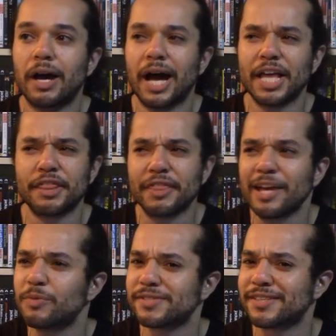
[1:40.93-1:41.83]
I
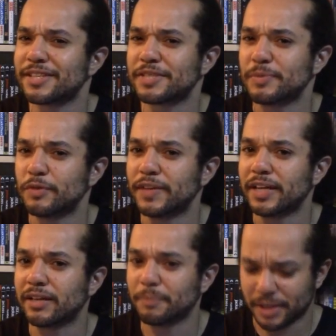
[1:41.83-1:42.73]
think, was in this
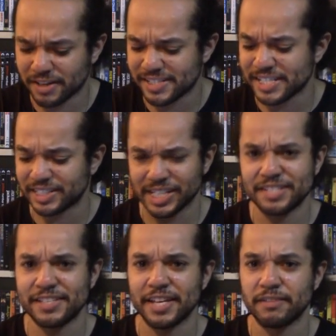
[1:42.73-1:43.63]
movie because he's
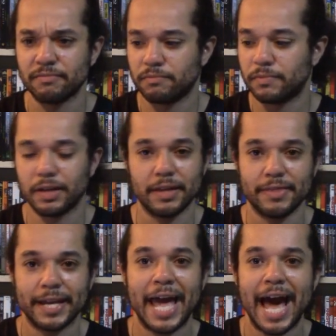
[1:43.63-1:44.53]
listed
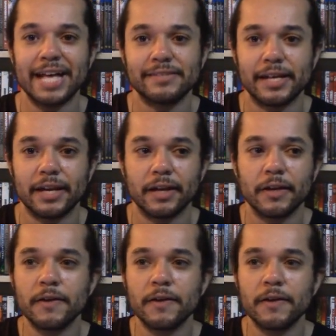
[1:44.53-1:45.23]
in the casting.